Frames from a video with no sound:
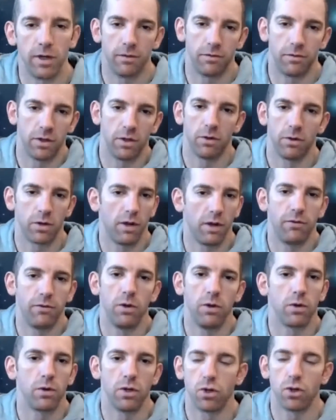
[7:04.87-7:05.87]
If
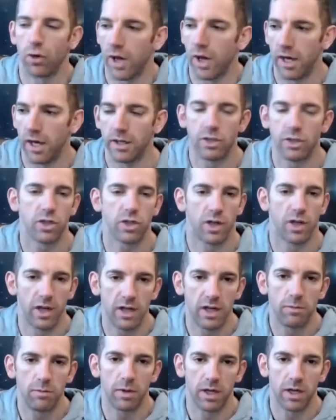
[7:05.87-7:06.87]
you can train,
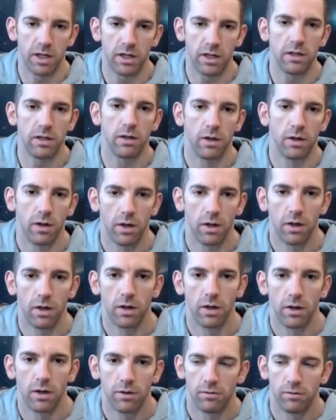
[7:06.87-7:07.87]
sleep, eat,
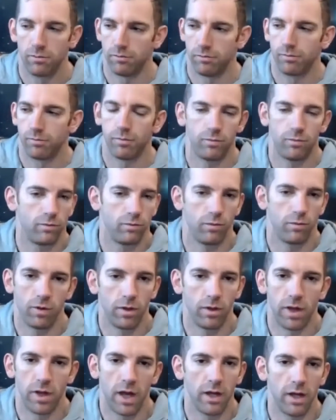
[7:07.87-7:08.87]

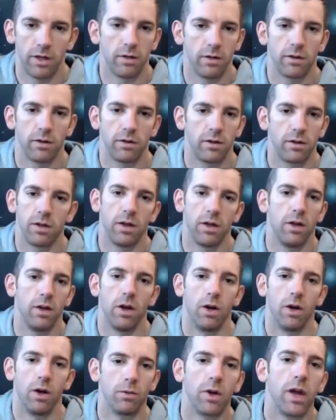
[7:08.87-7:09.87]
then you
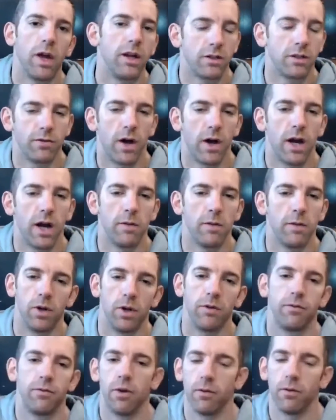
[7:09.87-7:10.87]
know it's fine. But
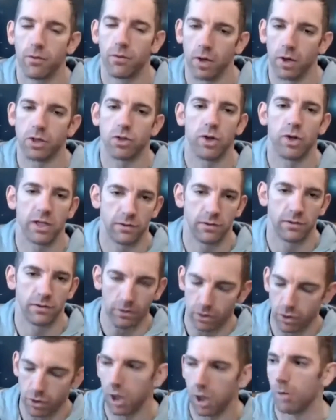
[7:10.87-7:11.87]
if you've got a stressful
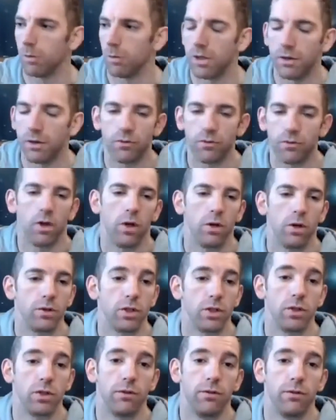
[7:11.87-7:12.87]
job and you've got loads
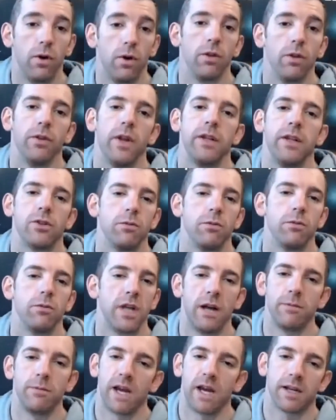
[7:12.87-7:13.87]
of stuff on, then
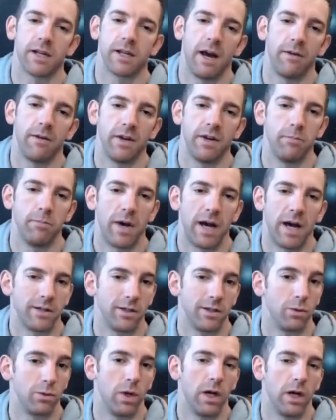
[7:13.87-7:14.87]
sometimes that can have an impact
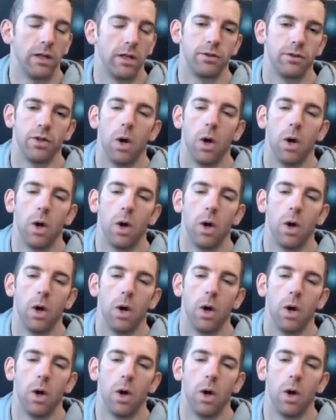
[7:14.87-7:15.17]
as well.